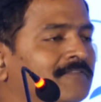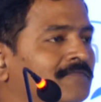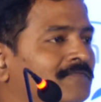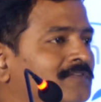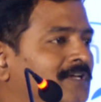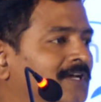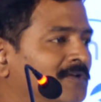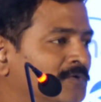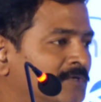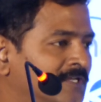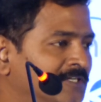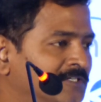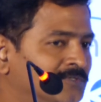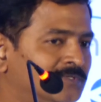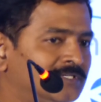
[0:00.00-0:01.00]
We are
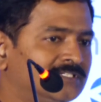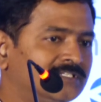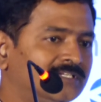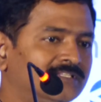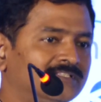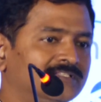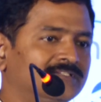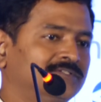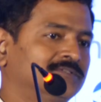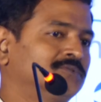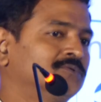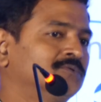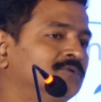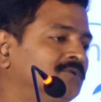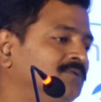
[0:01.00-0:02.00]
looking towards Earth to
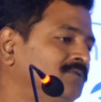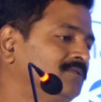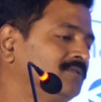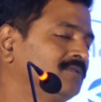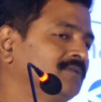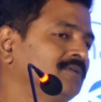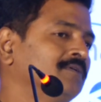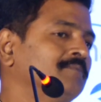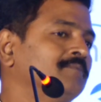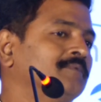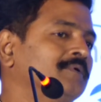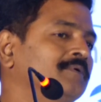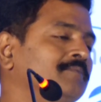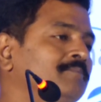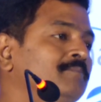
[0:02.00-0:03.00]
know
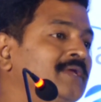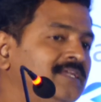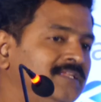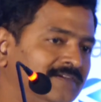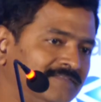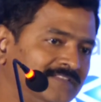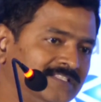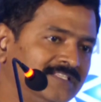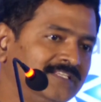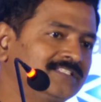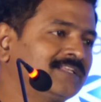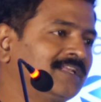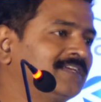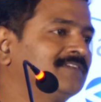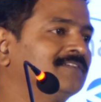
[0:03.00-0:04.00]
many of the things
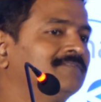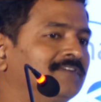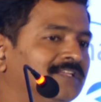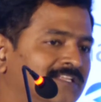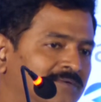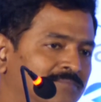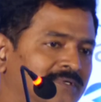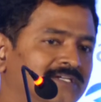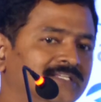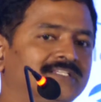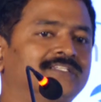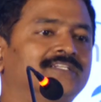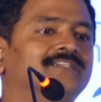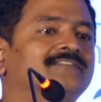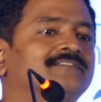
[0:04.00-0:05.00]
like weather
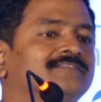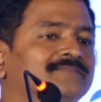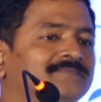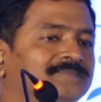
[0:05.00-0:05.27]
prediction,